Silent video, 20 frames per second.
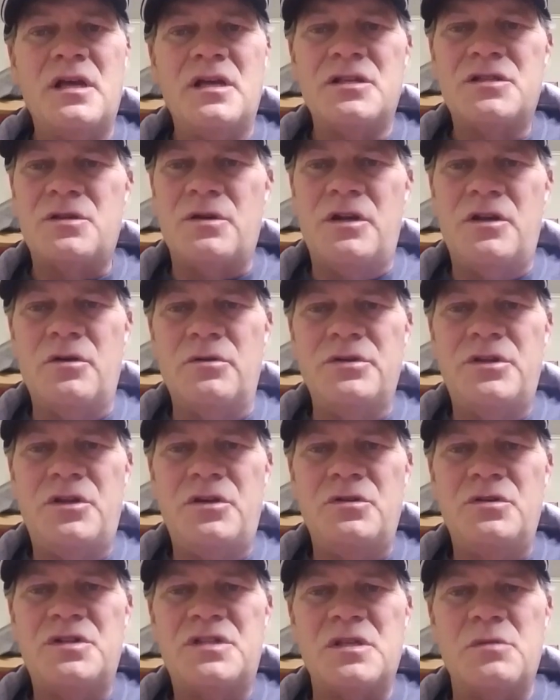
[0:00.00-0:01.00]
So I don't
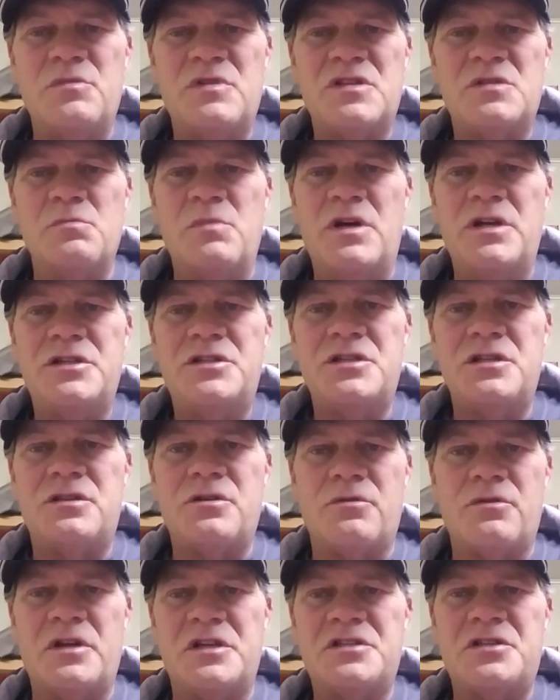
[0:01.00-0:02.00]
use them as much at
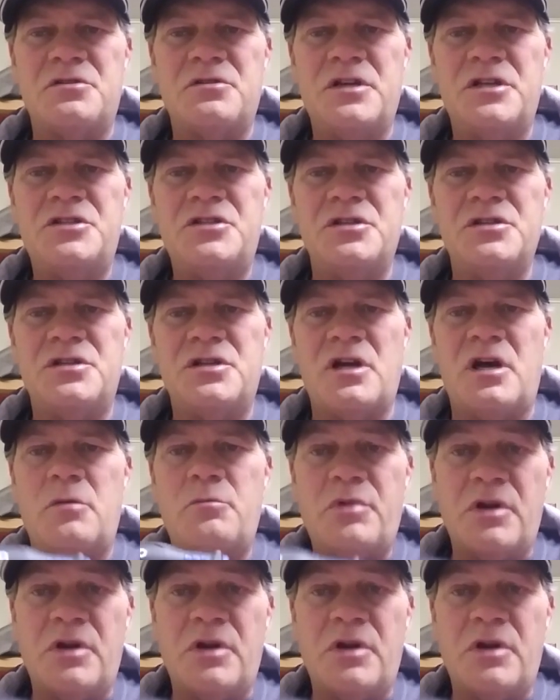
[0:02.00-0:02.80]
the restoration shop.